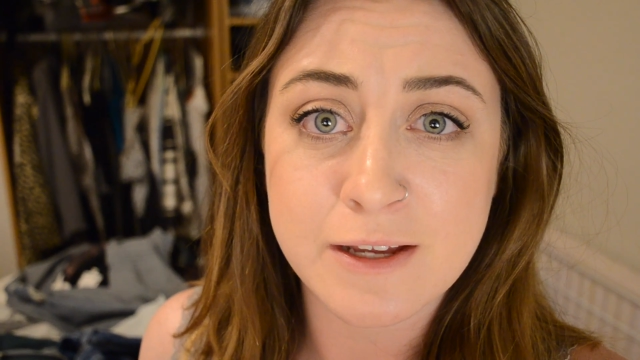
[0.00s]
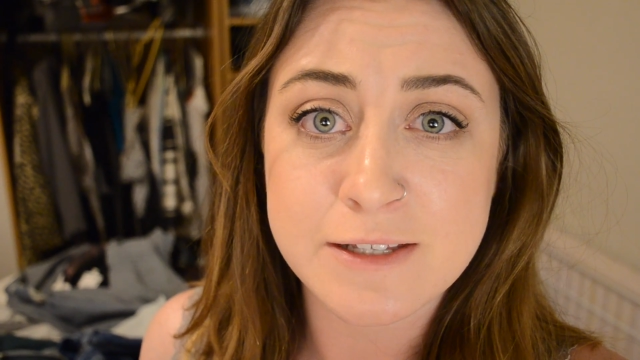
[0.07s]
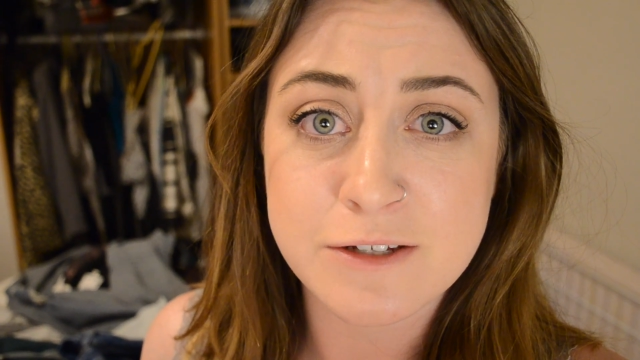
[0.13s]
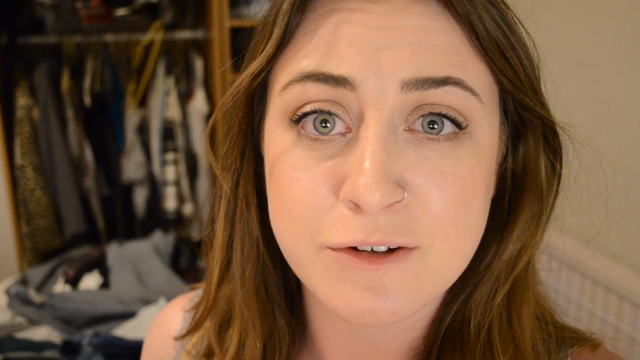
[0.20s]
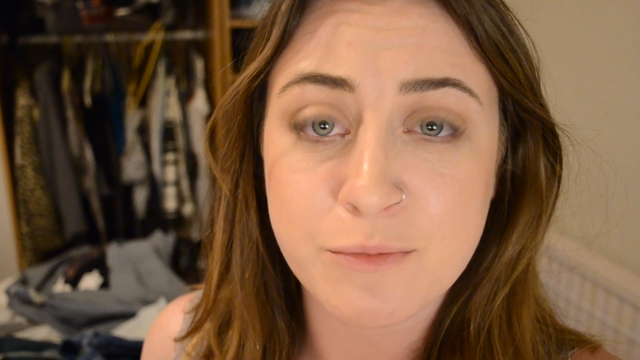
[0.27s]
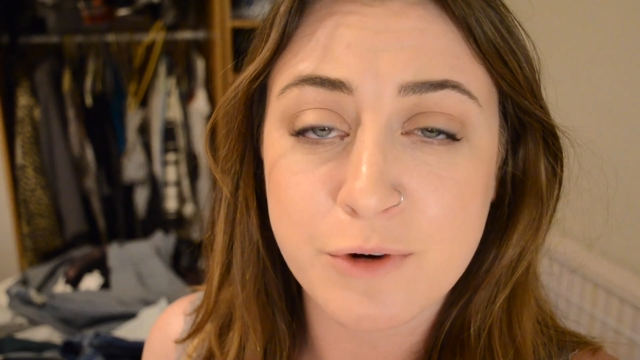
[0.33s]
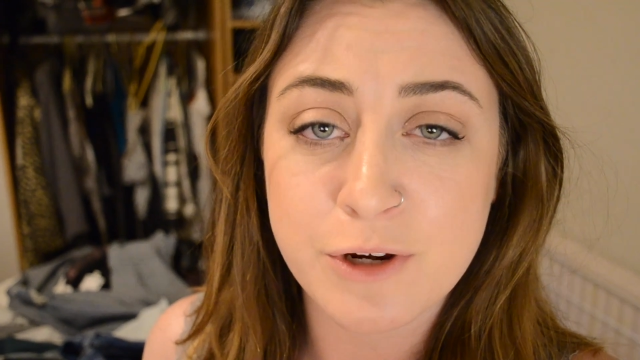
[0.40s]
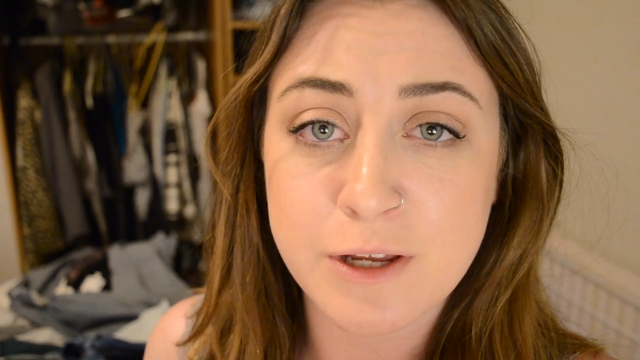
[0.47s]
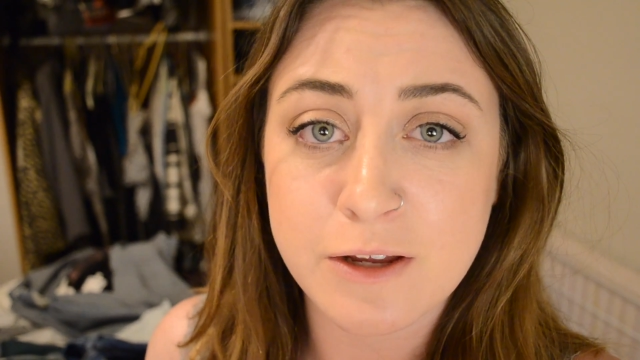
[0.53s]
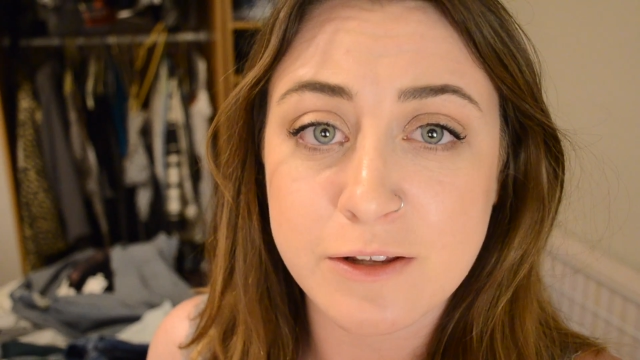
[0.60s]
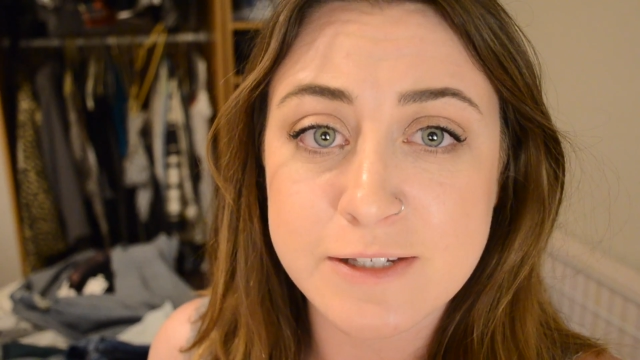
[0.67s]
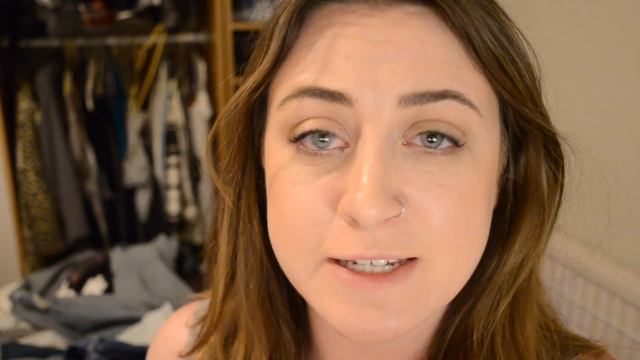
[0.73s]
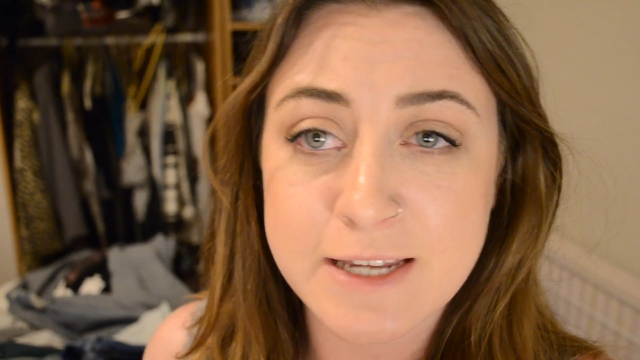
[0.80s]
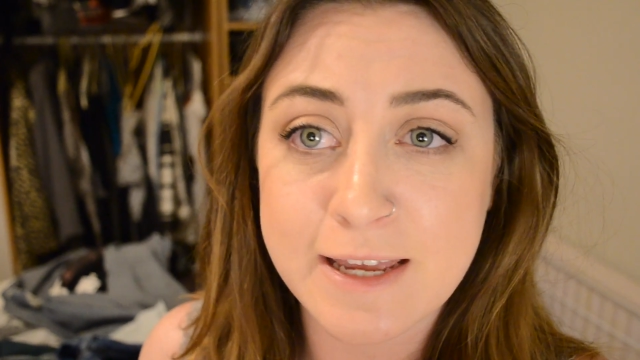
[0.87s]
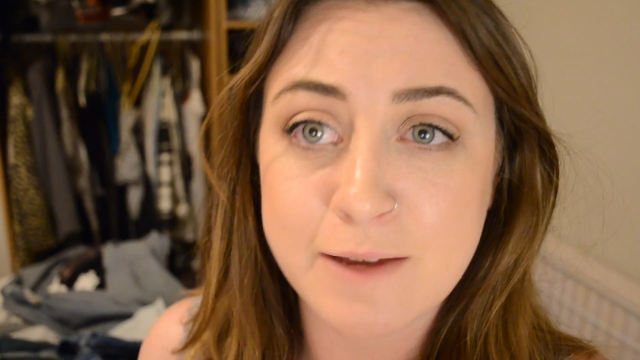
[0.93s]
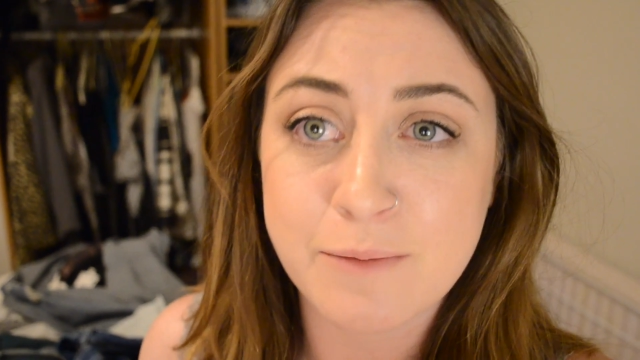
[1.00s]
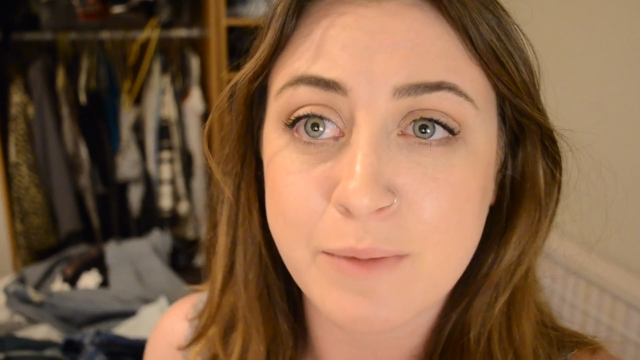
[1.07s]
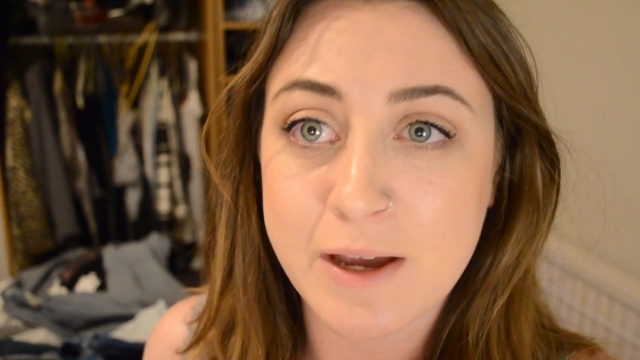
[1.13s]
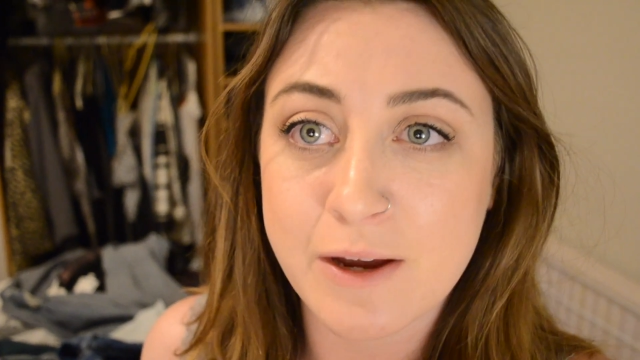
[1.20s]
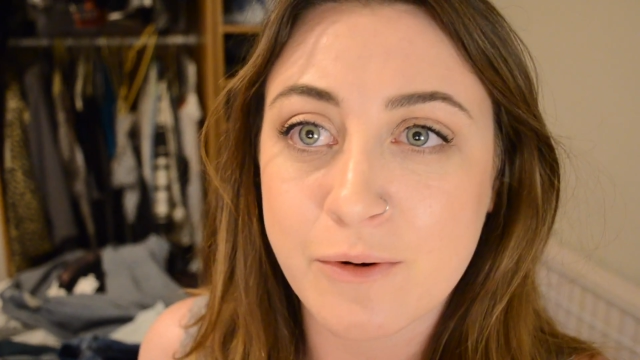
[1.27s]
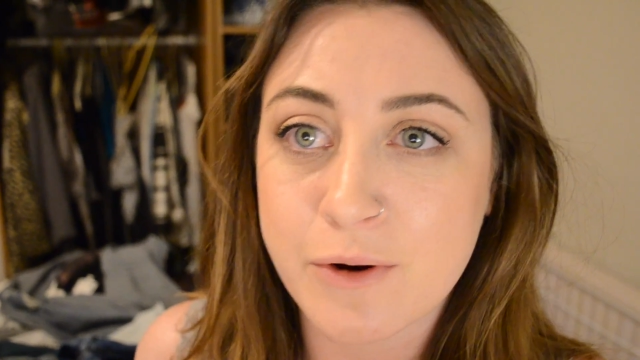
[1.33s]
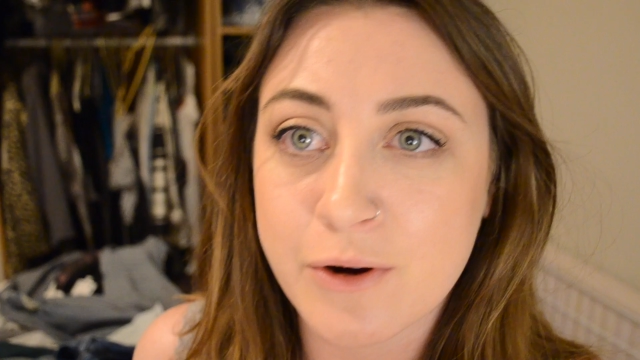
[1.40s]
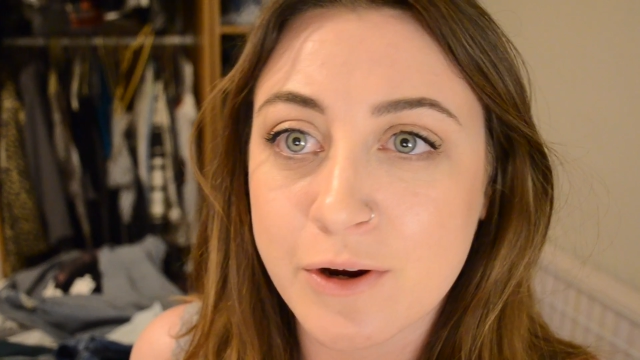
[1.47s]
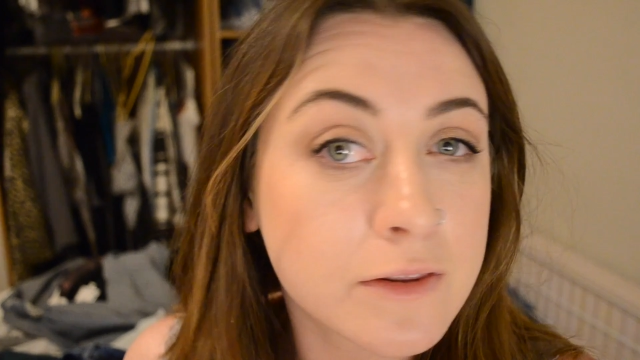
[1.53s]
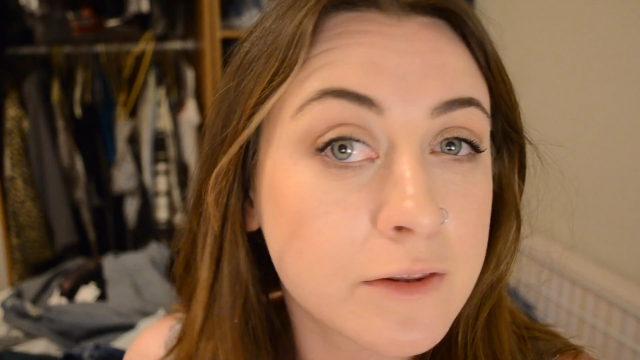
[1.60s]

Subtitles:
it's got pretty good staying power.